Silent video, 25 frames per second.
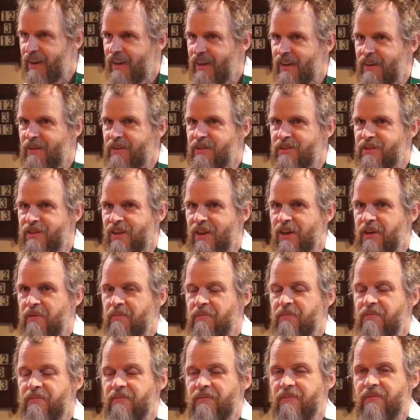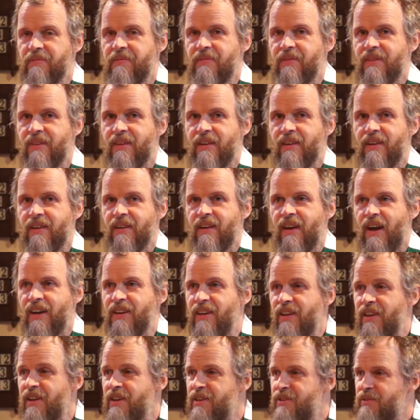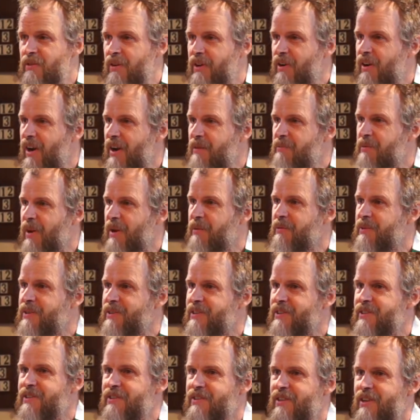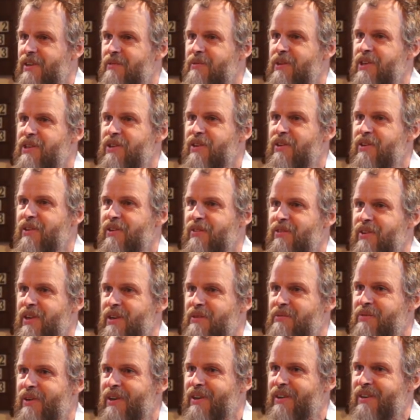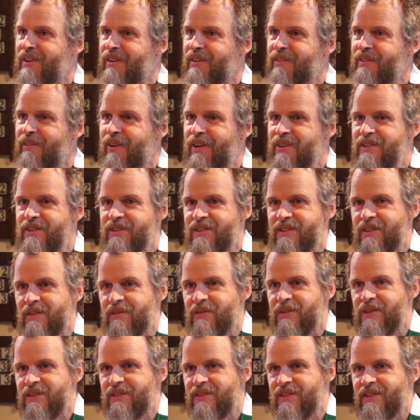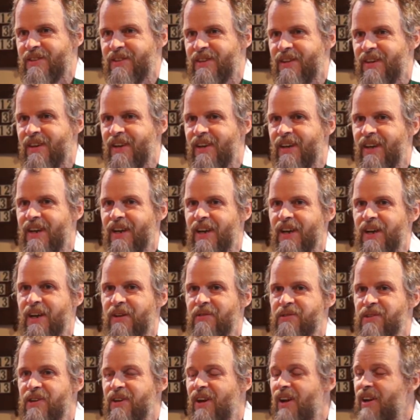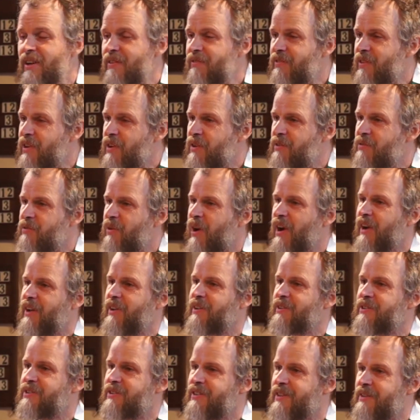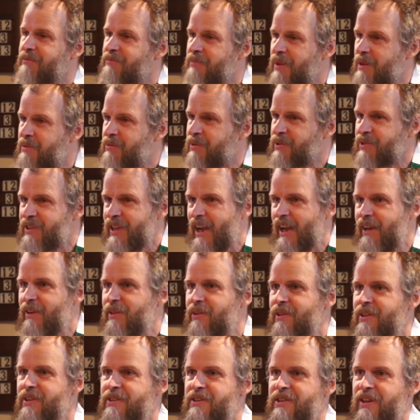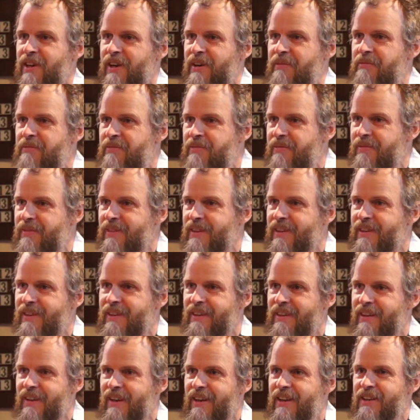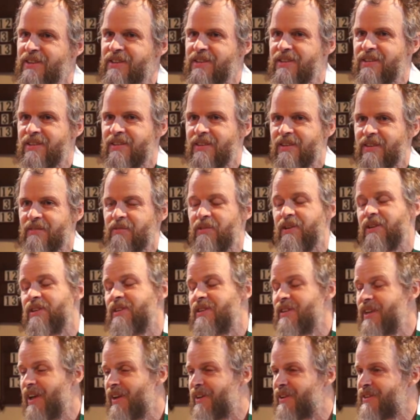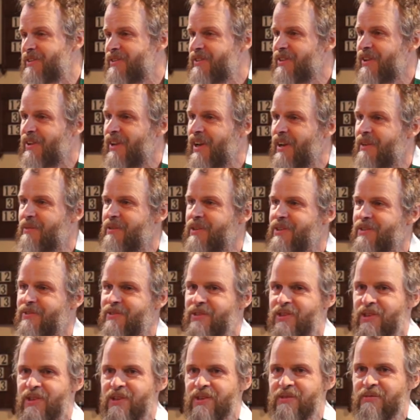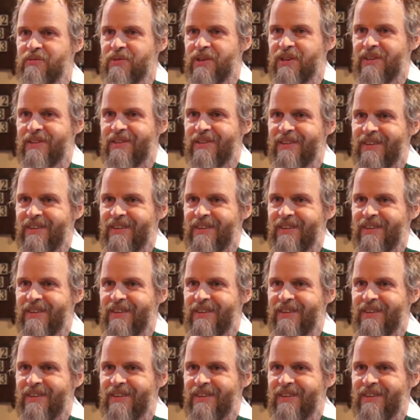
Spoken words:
It was, I don't think it's one of the great moments in cinematography, but once it was a kind of view of Wales that people sang all the time. And there's a certain element of truth, but